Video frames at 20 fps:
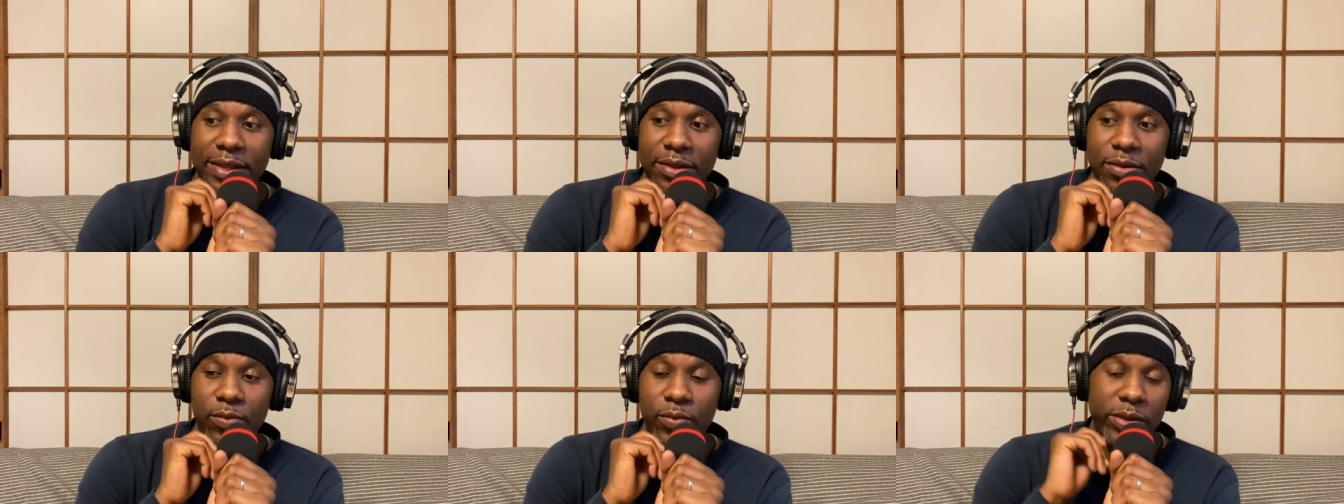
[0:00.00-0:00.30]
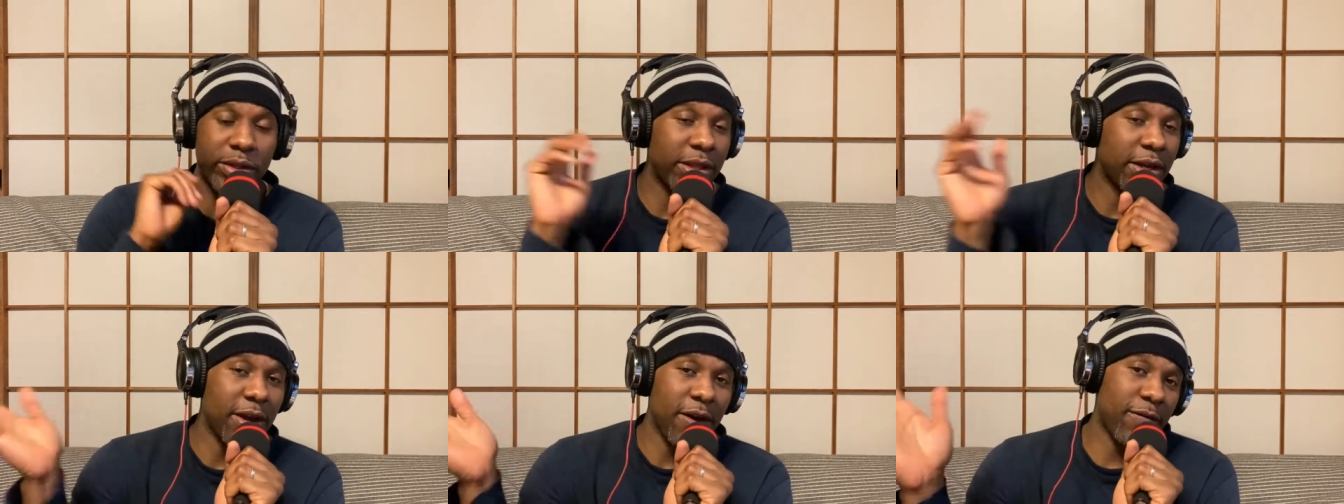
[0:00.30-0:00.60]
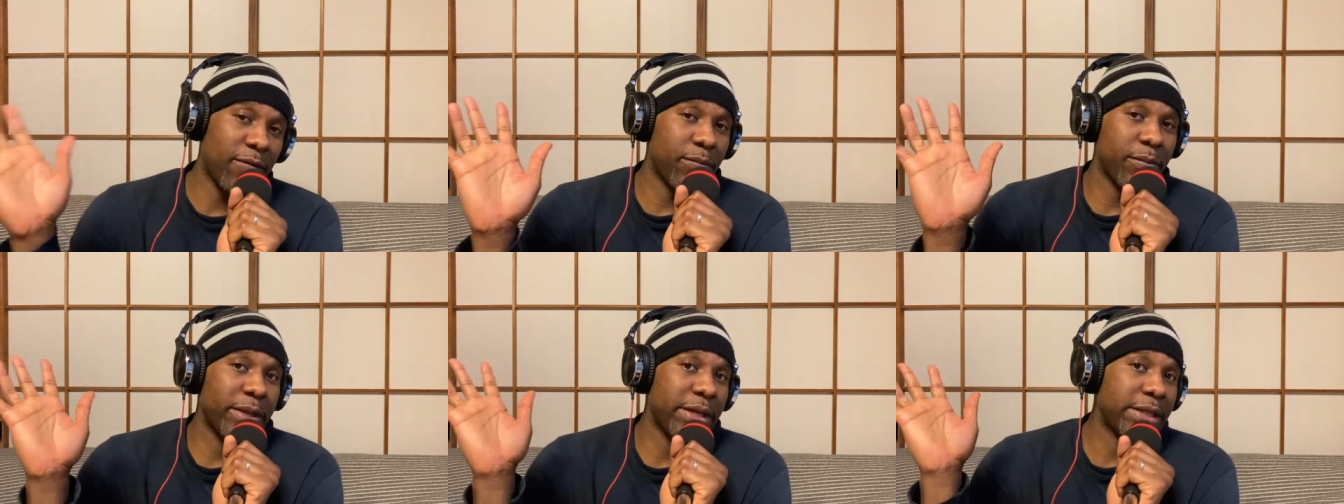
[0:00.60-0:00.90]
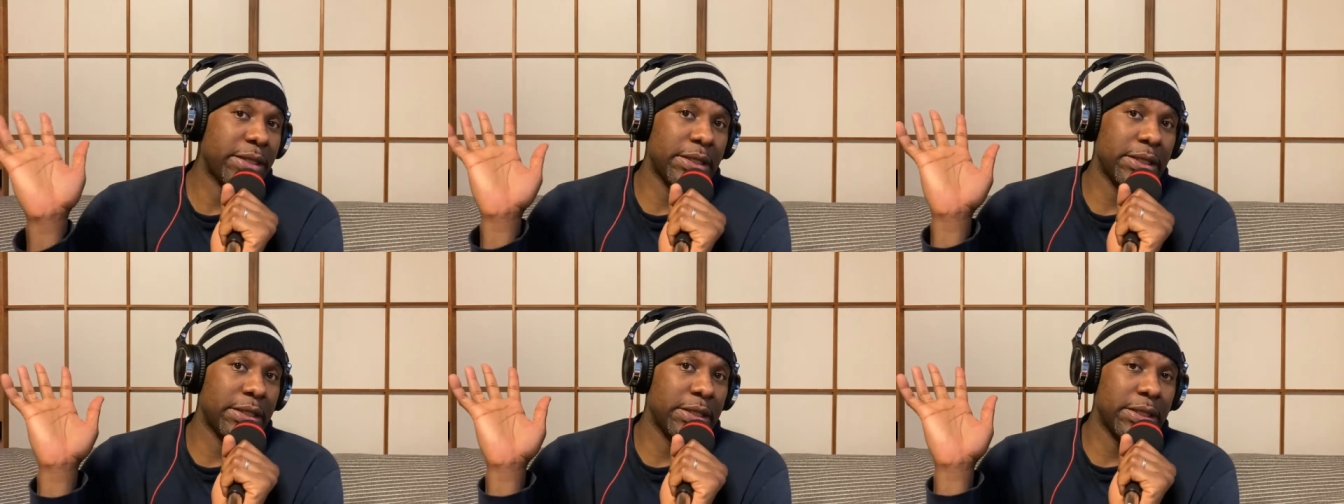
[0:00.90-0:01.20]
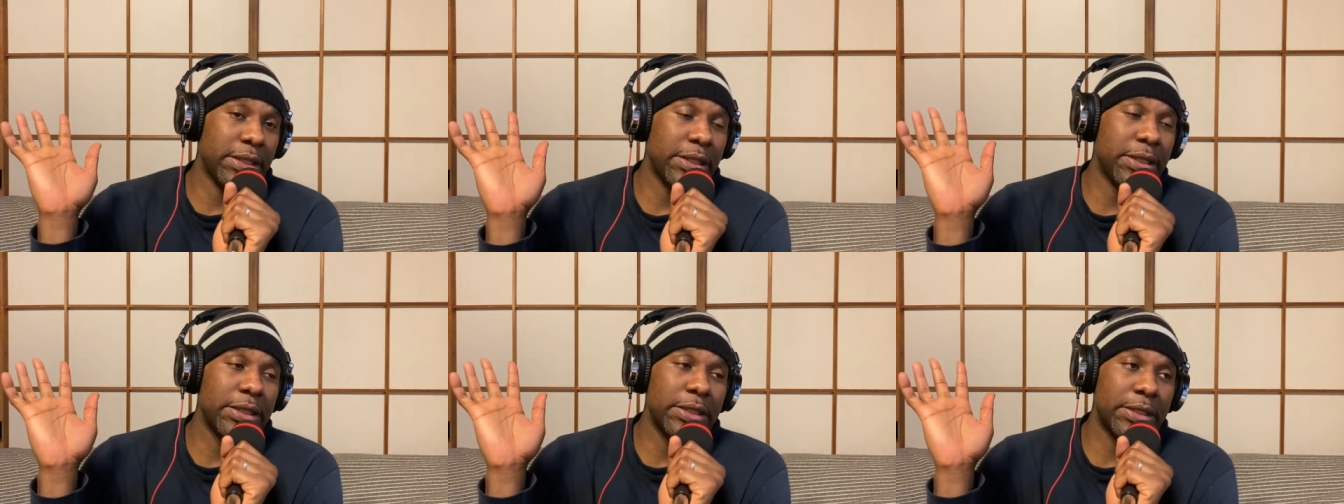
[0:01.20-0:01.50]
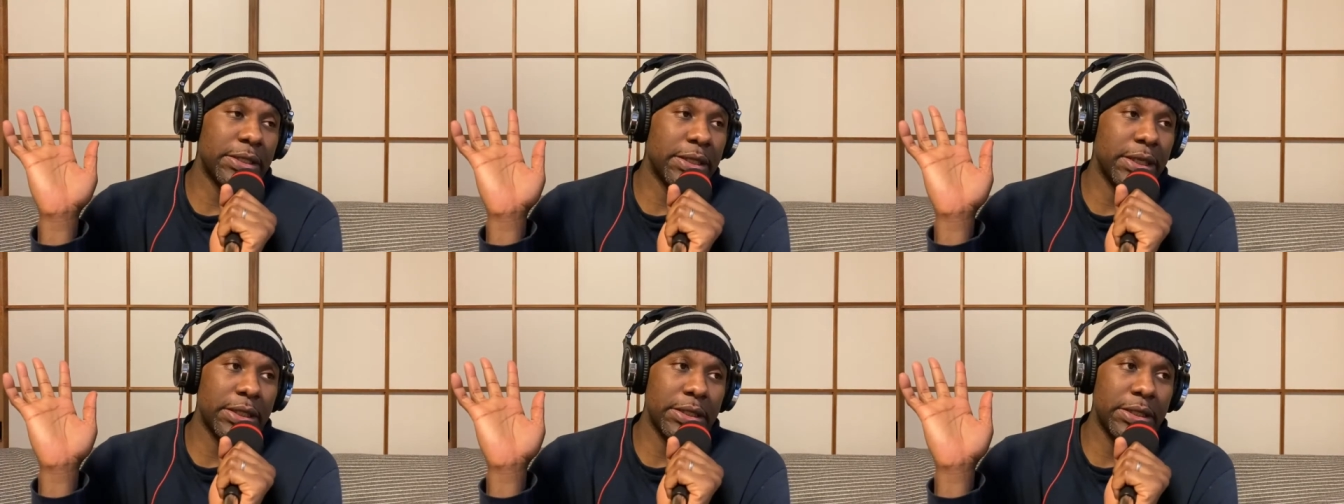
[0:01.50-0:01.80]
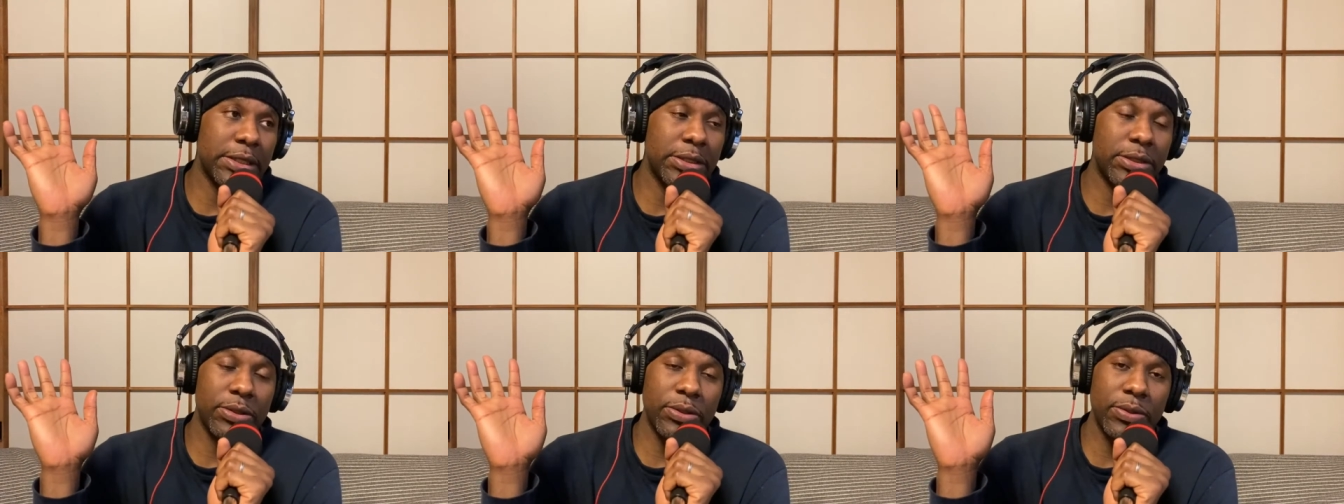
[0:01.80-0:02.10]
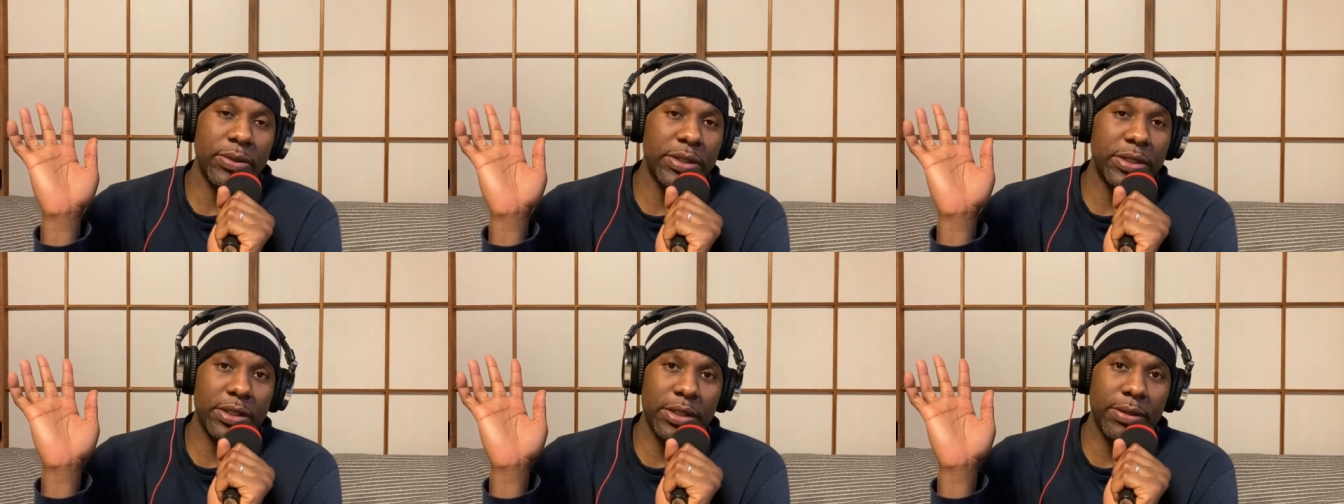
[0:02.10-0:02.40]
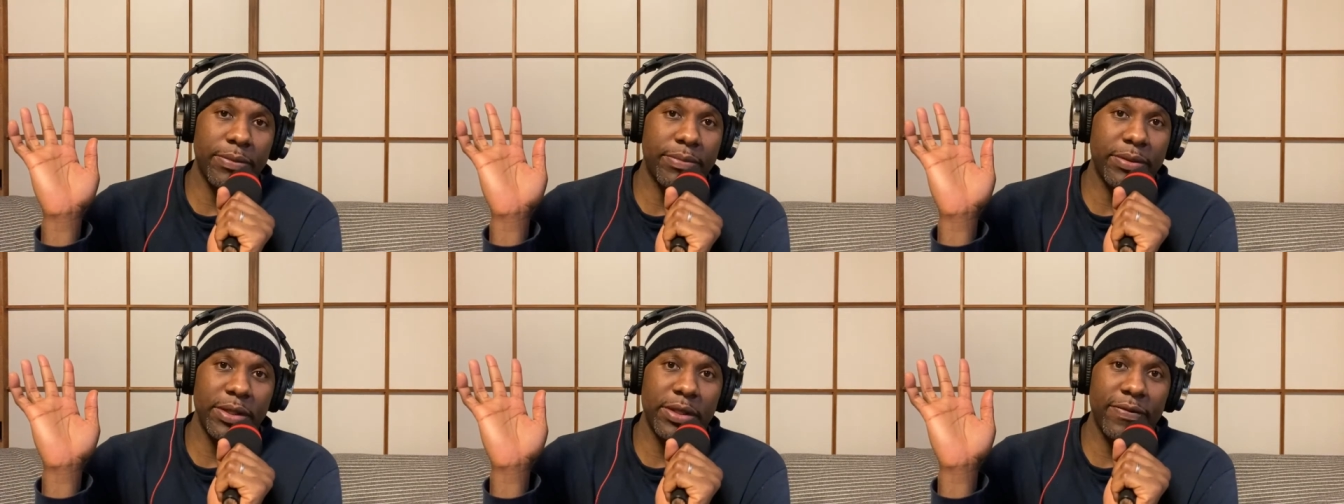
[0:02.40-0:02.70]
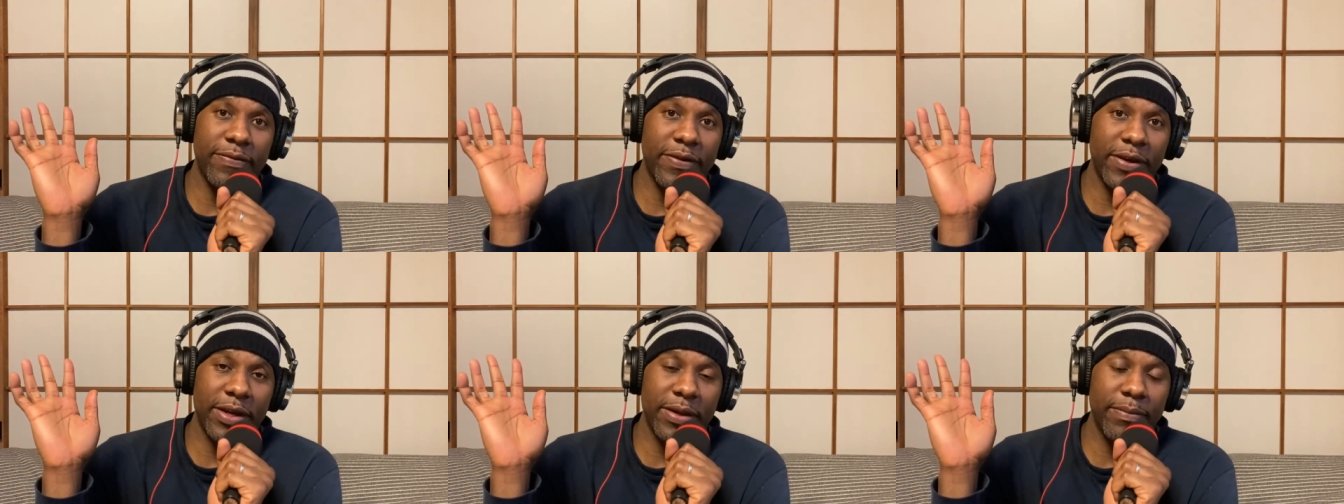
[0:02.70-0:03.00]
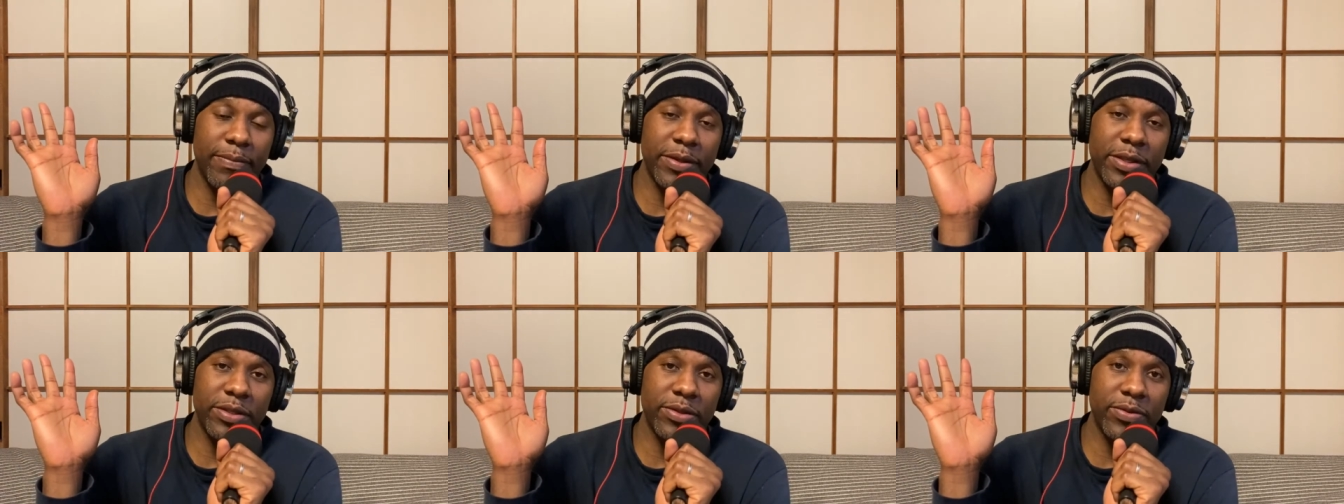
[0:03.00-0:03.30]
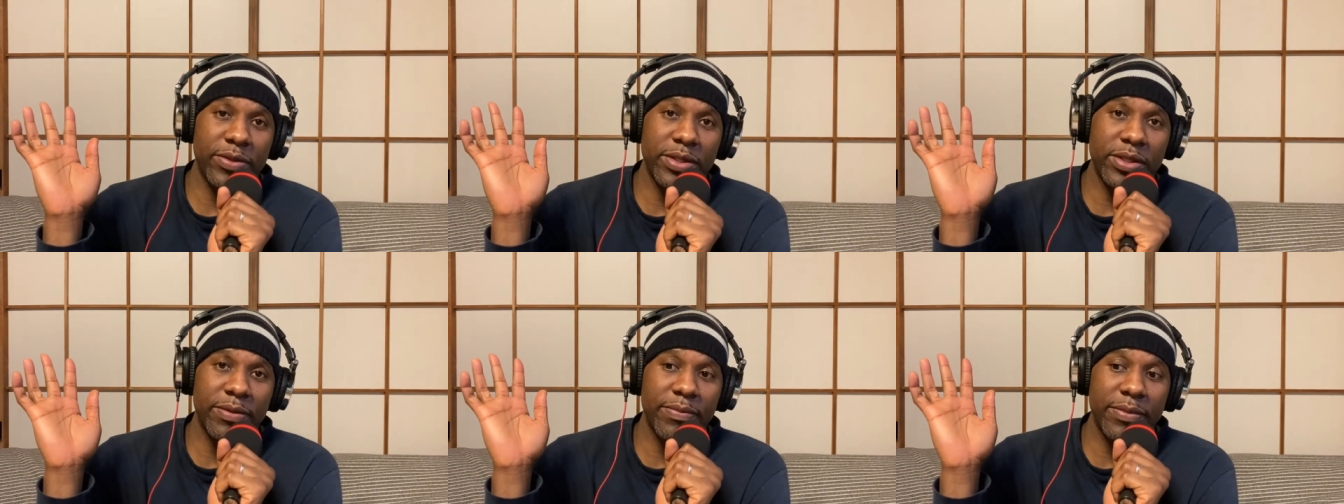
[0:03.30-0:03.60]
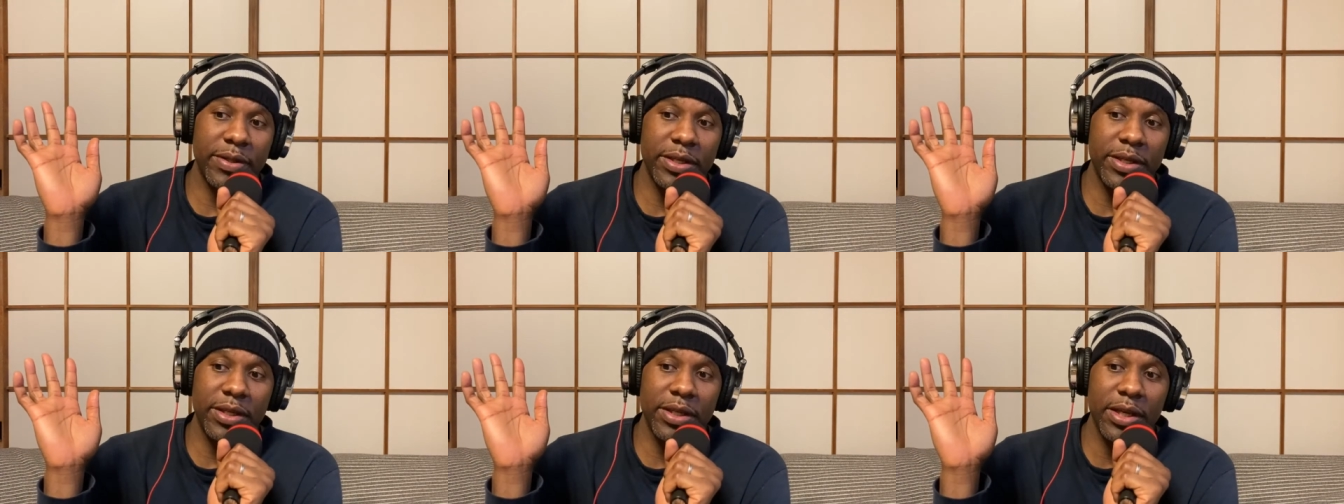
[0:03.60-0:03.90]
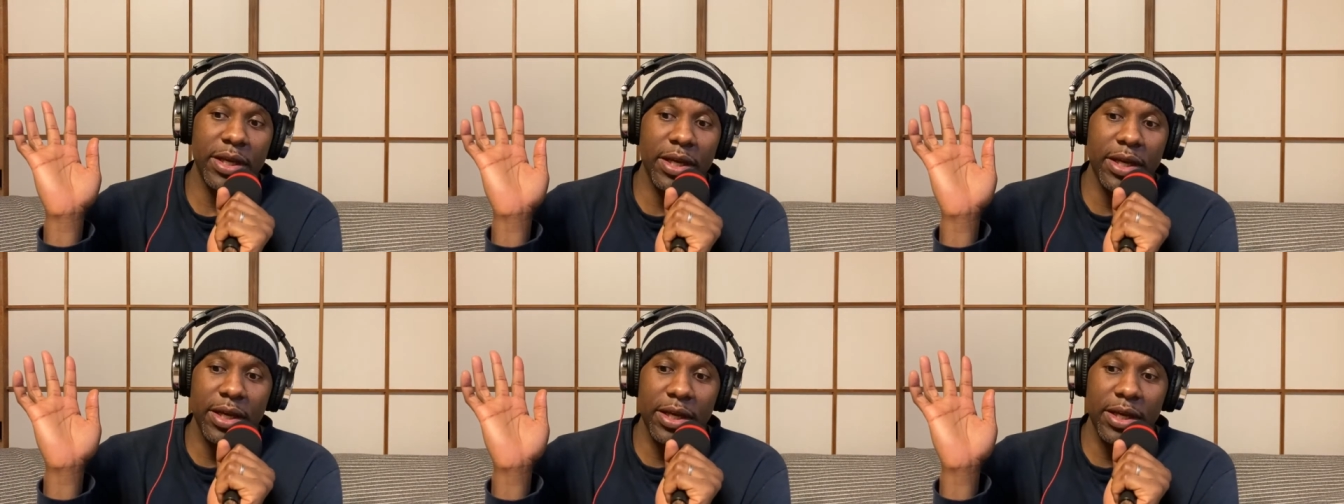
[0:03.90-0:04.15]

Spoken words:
what the government is gonna do is a complete fucking mystery to me.